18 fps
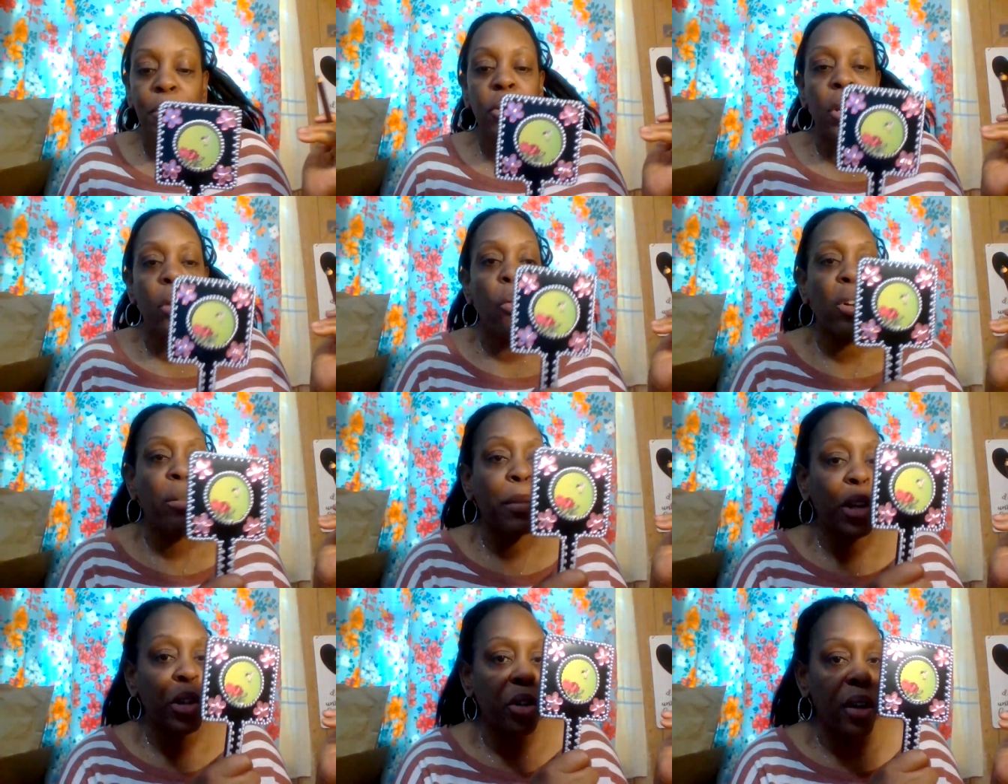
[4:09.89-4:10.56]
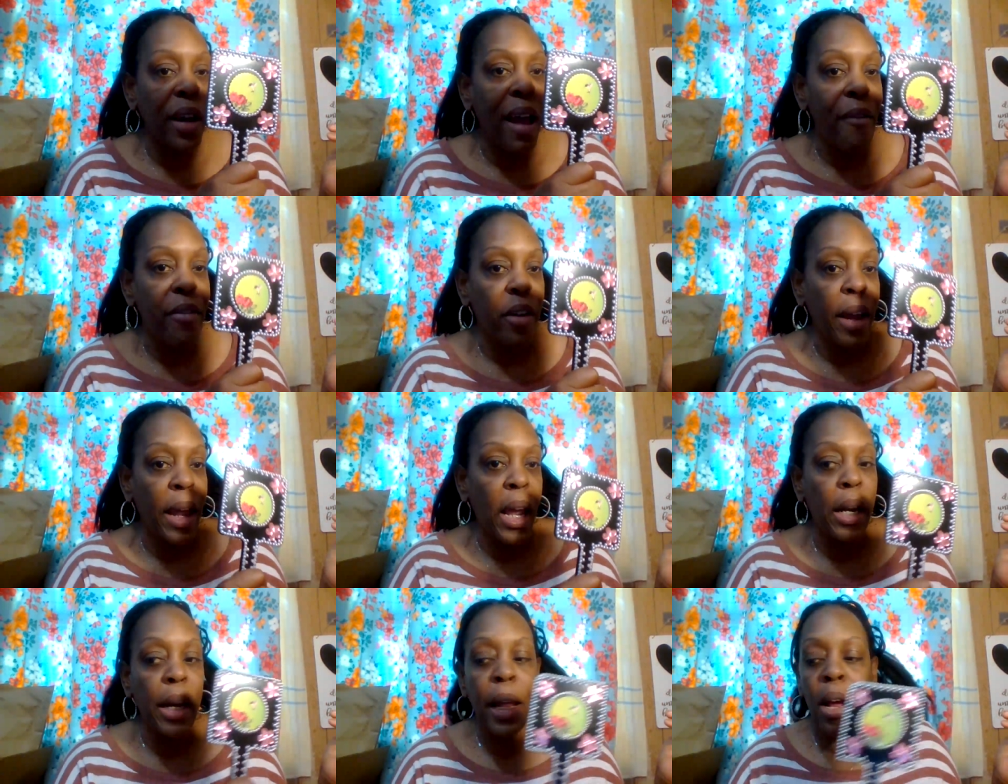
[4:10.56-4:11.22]
So you want to make sure you have your
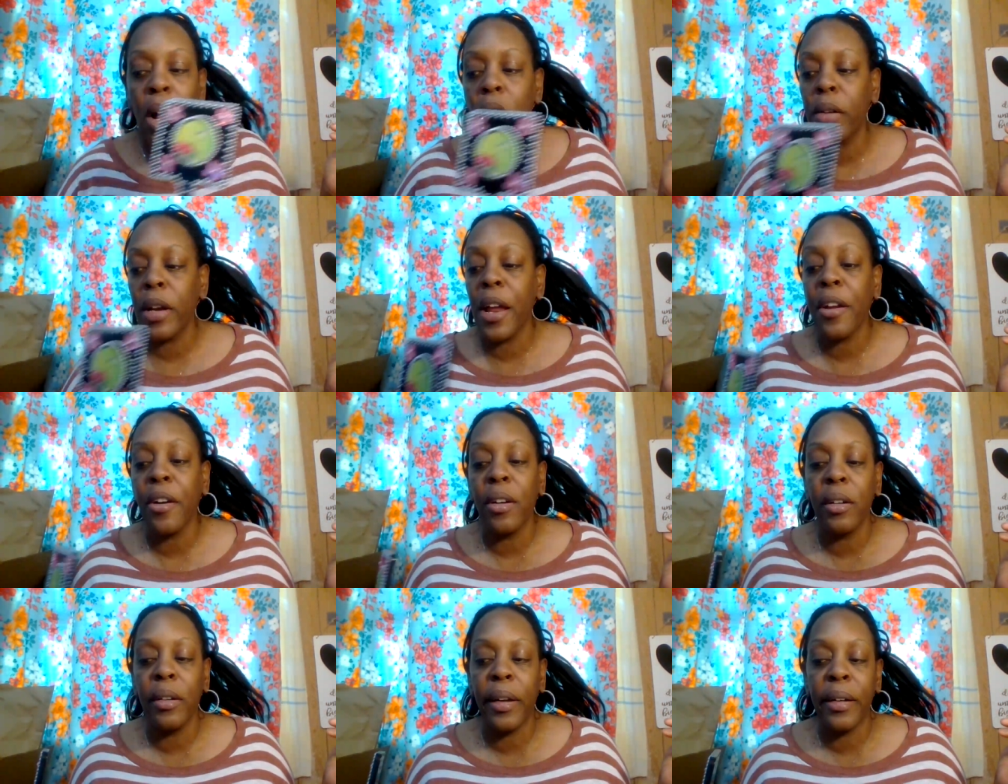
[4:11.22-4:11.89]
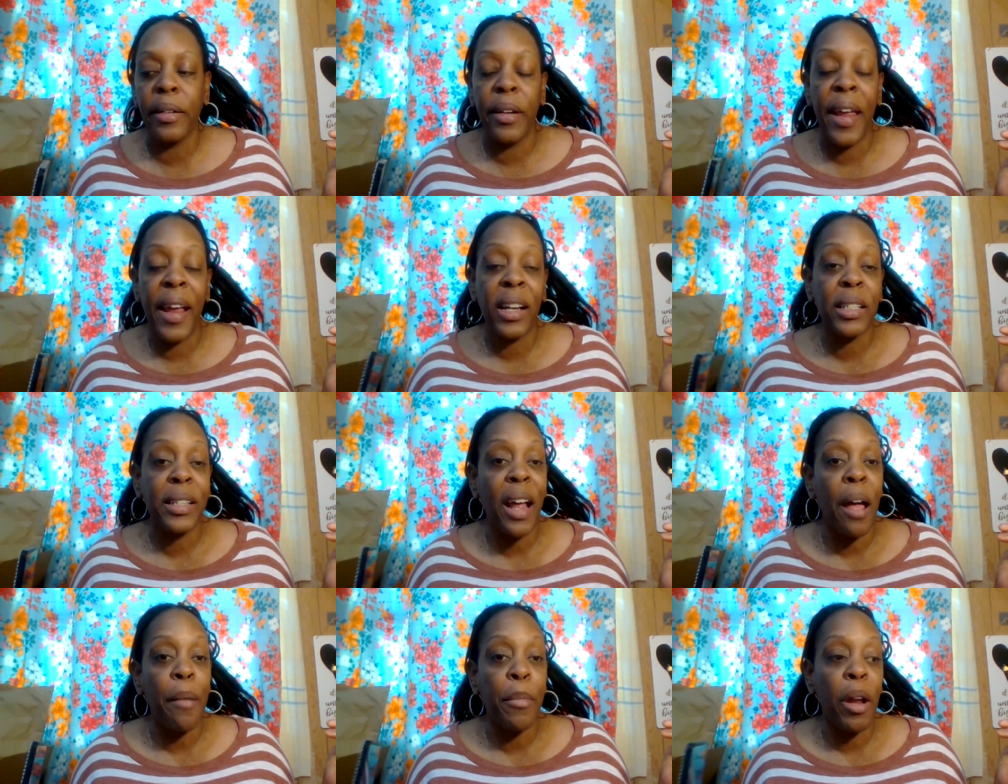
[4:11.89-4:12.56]
handheld and your
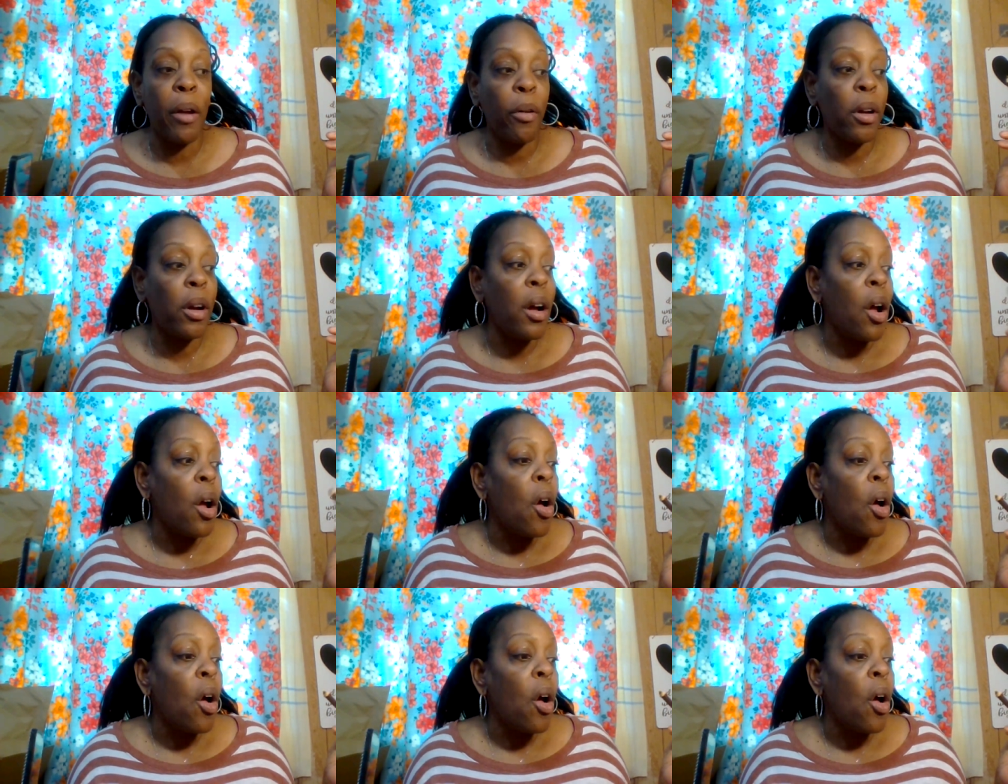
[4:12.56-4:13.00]
desktop mirror